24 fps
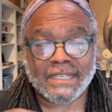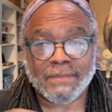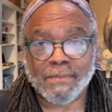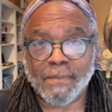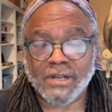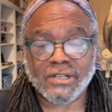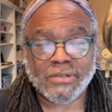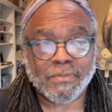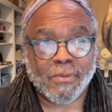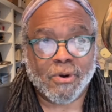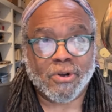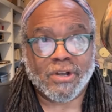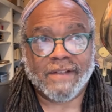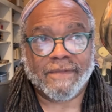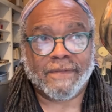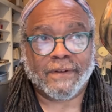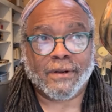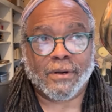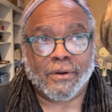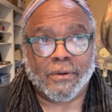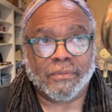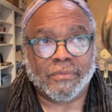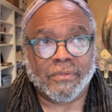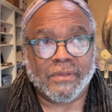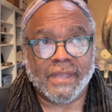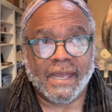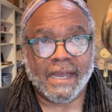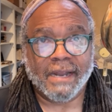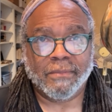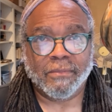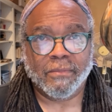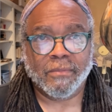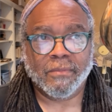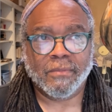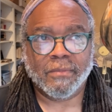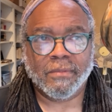That's much more difficult
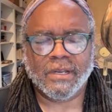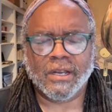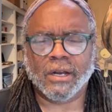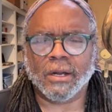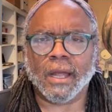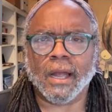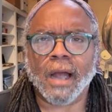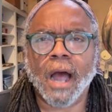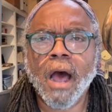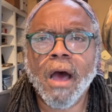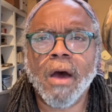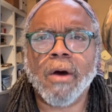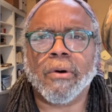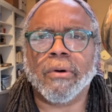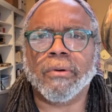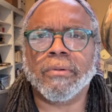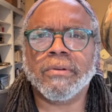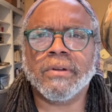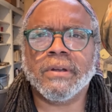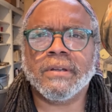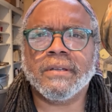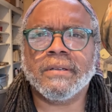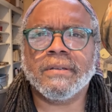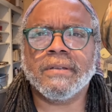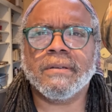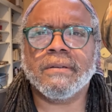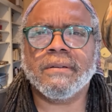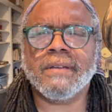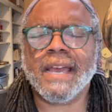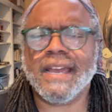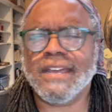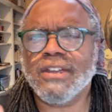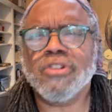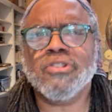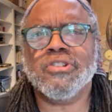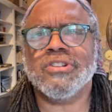than you go, oh,
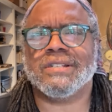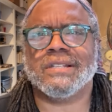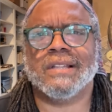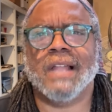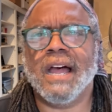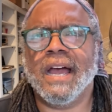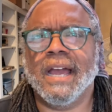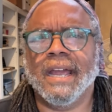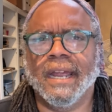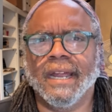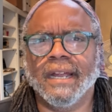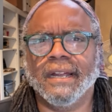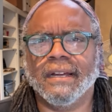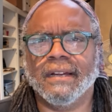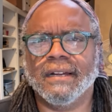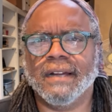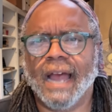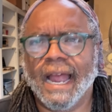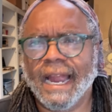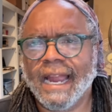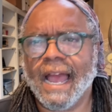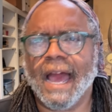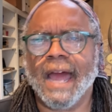yeah, you're just lying.